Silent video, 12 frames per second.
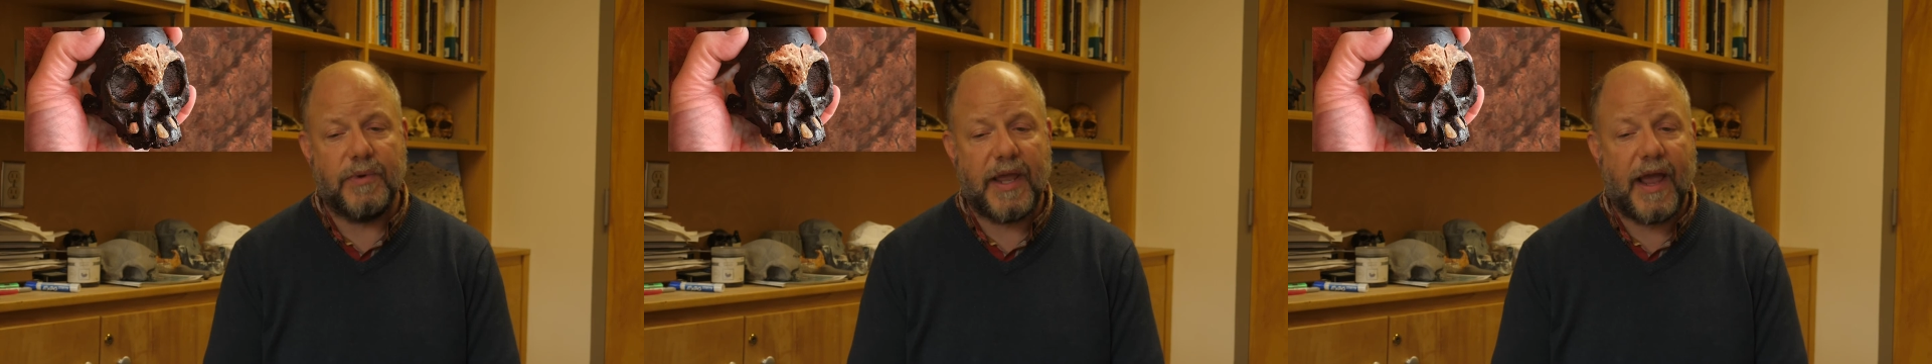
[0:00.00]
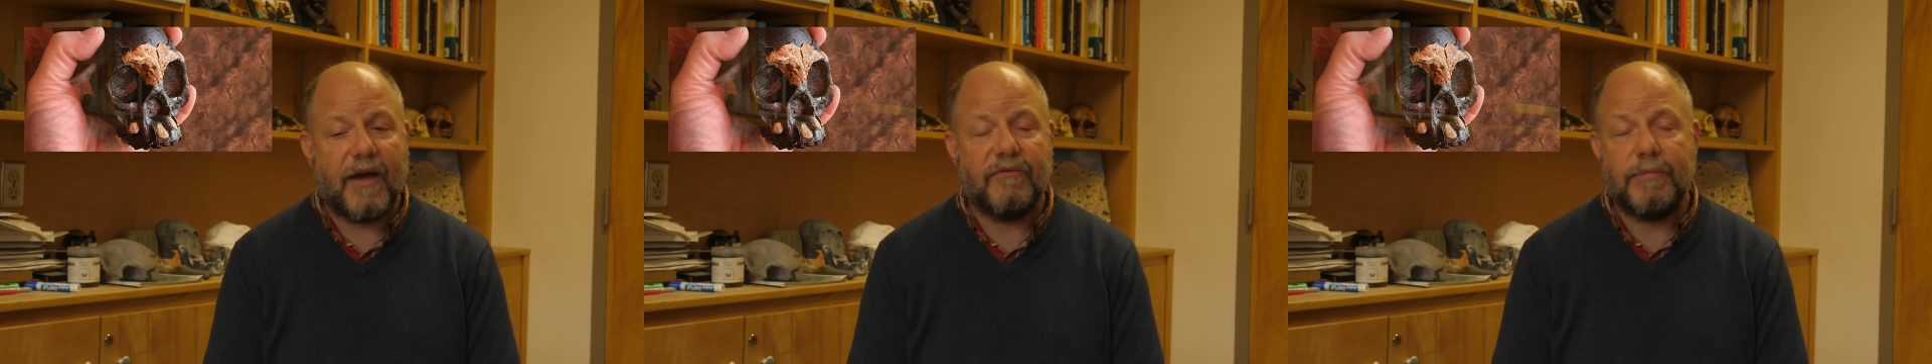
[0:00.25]
we
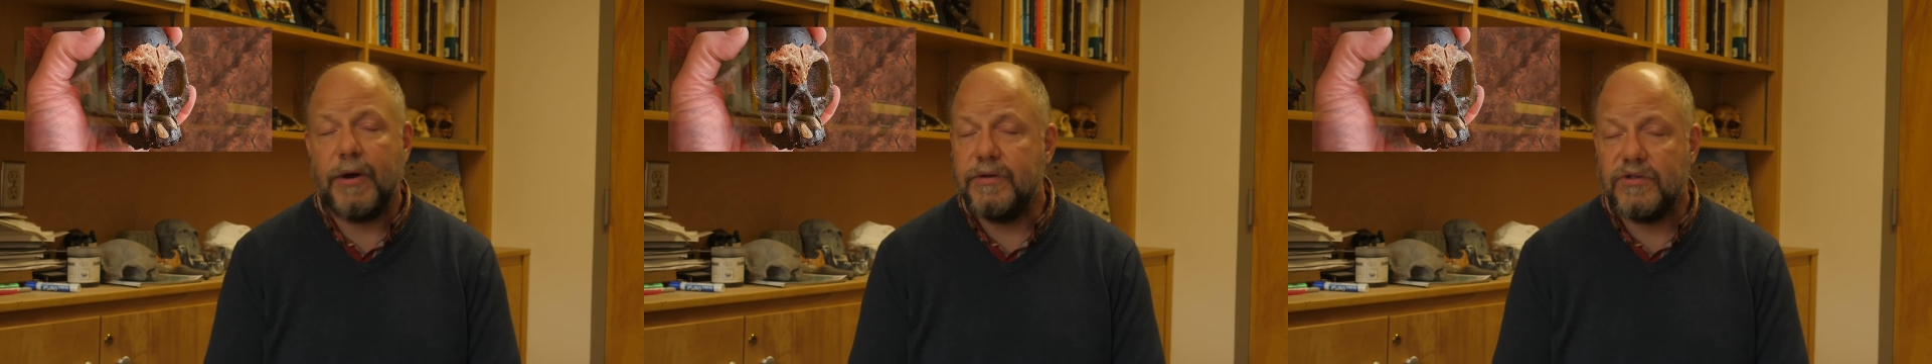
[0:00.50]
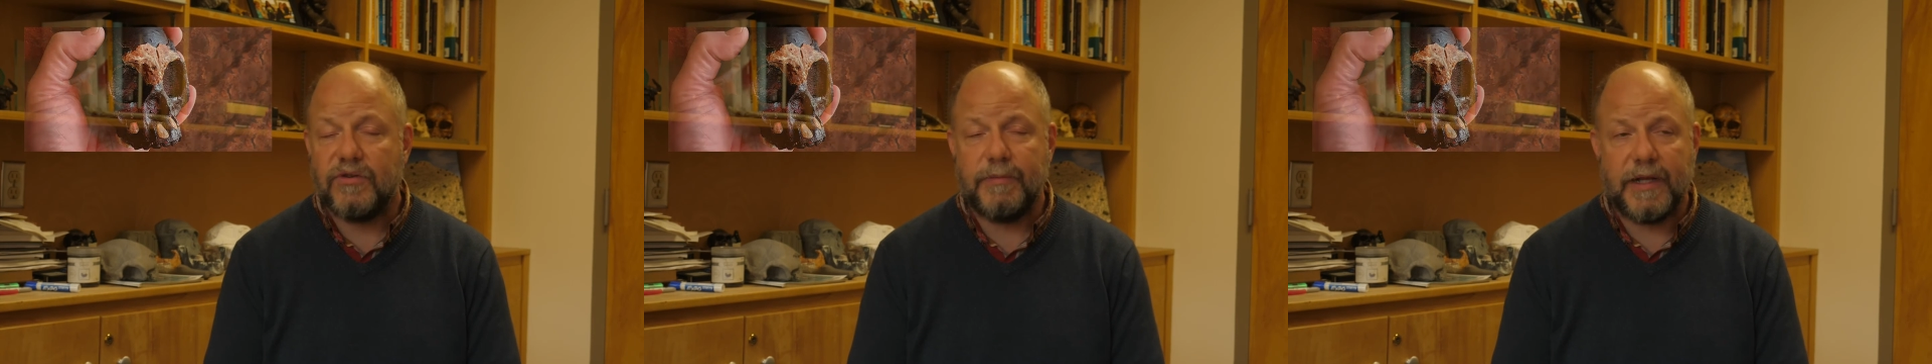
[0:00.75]
have
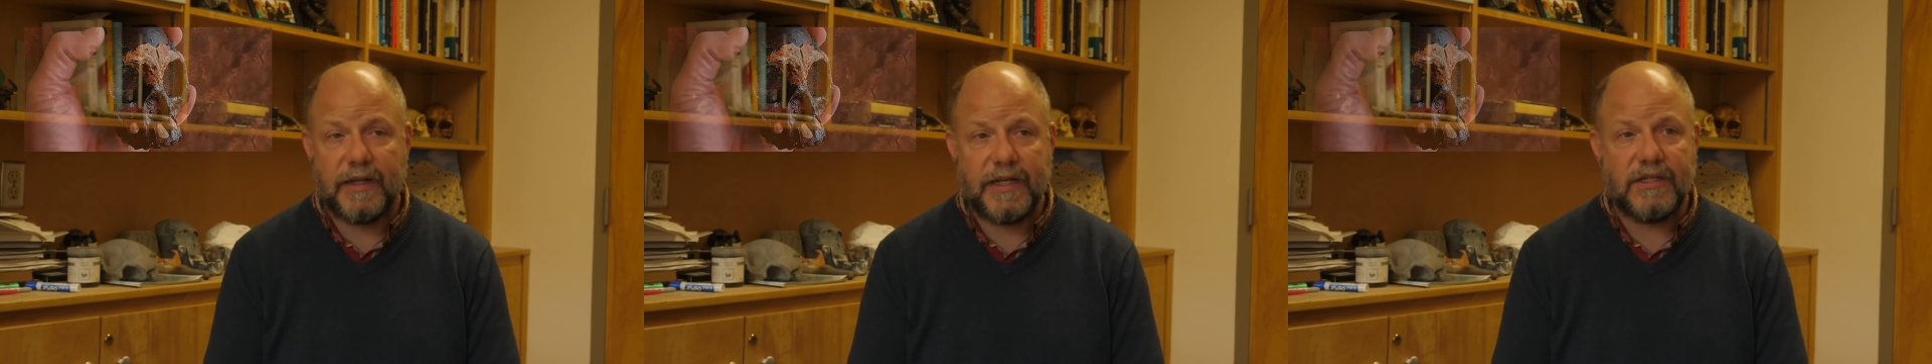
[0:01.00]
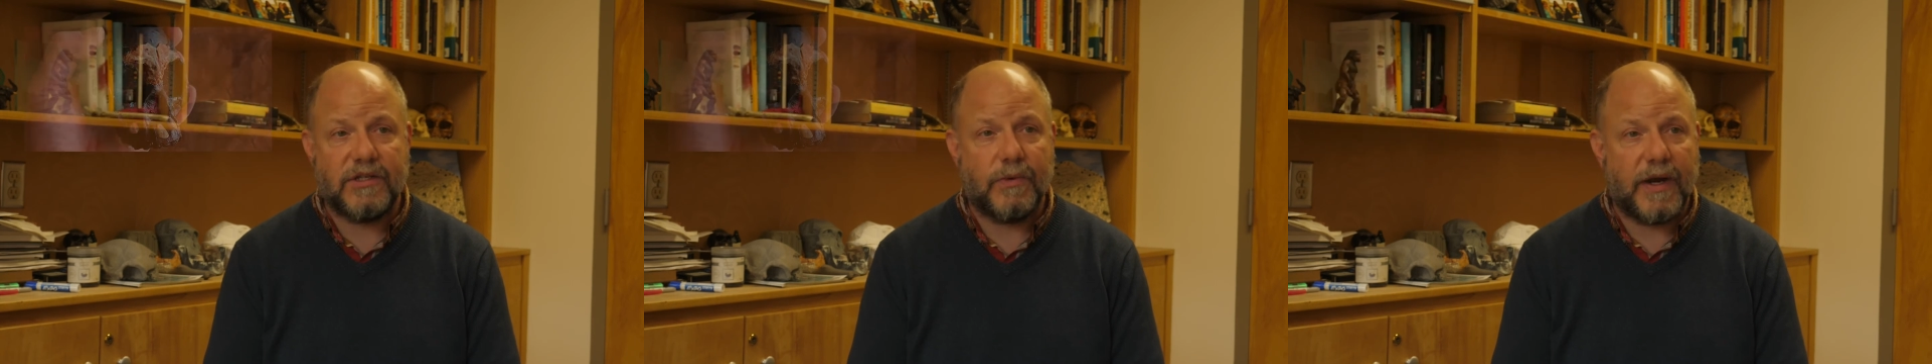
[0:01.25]
bones from at
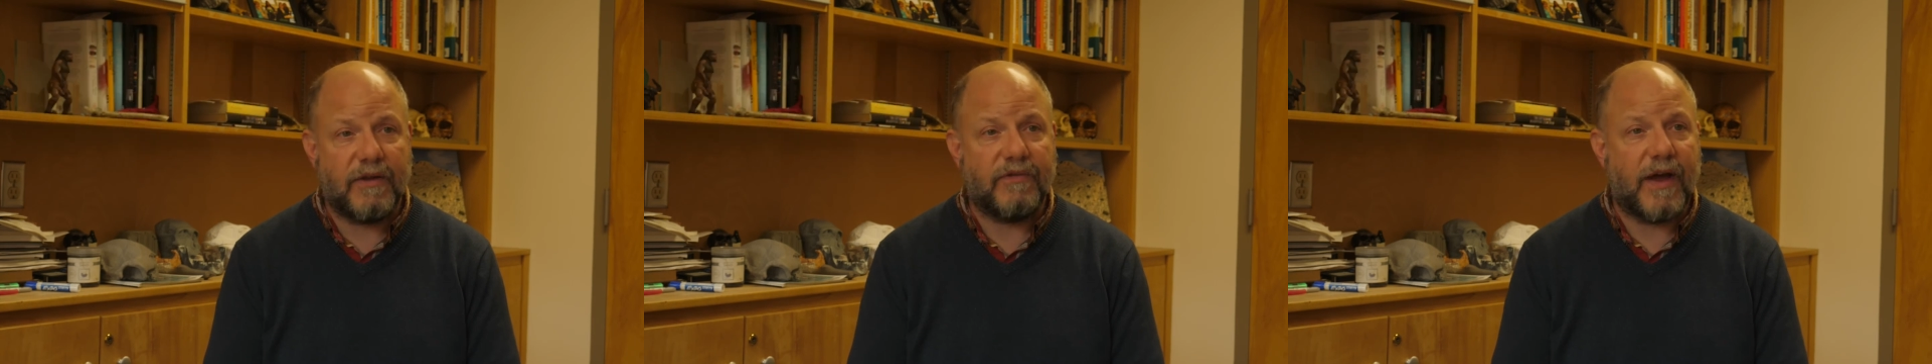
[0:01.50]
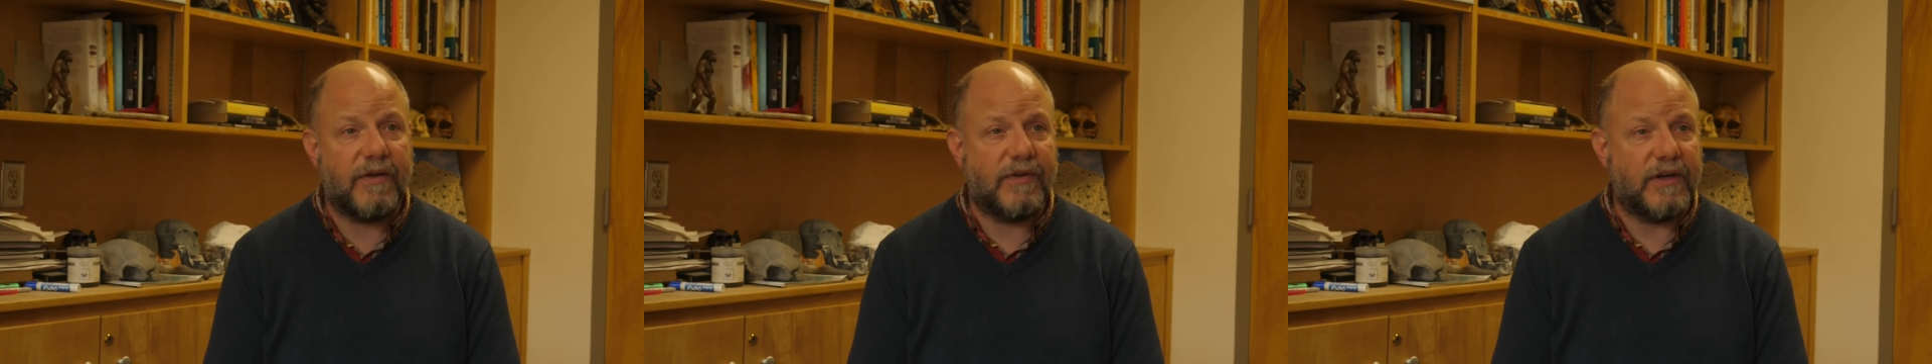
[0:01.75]
least 25